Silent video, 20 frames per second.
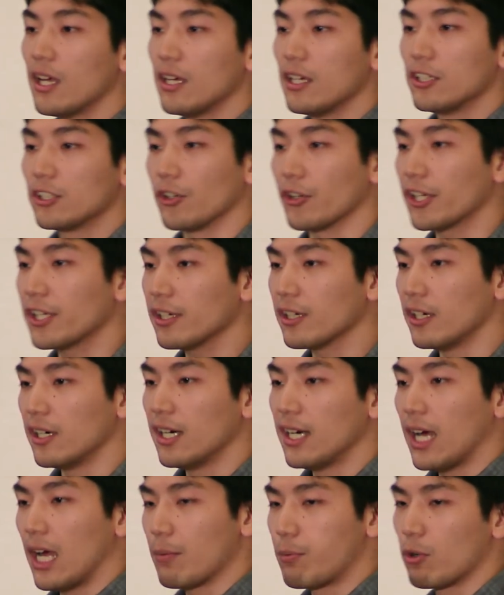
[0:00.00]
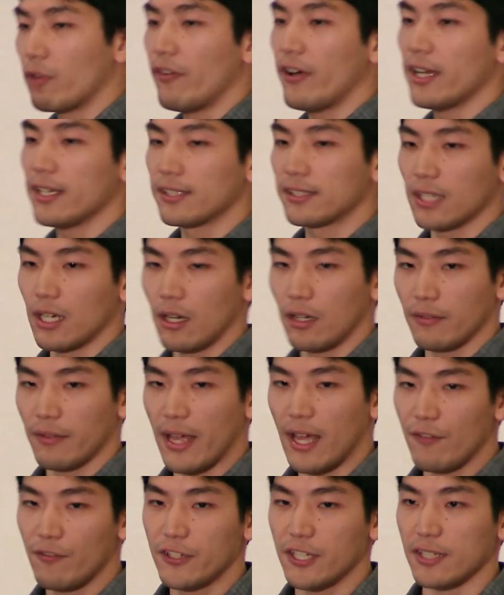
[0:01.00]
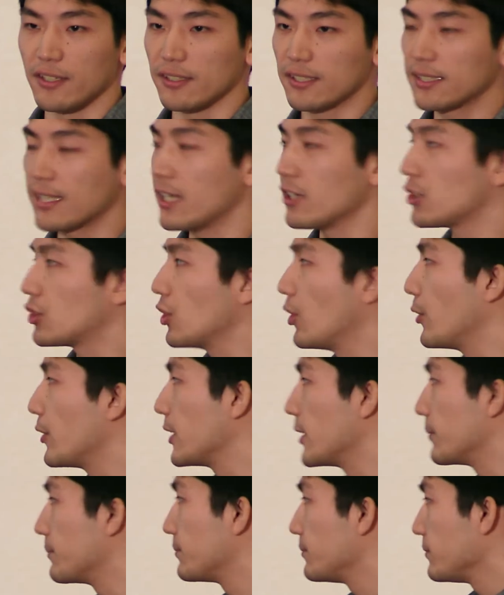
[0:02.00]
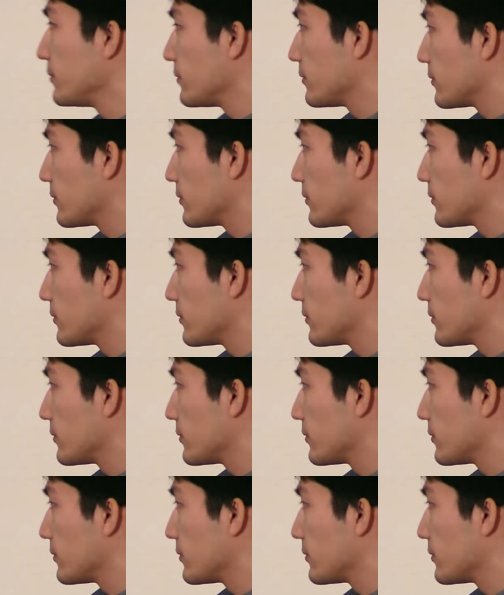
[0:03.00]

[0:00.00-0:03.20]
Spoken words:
So here, I provide some evidence that showing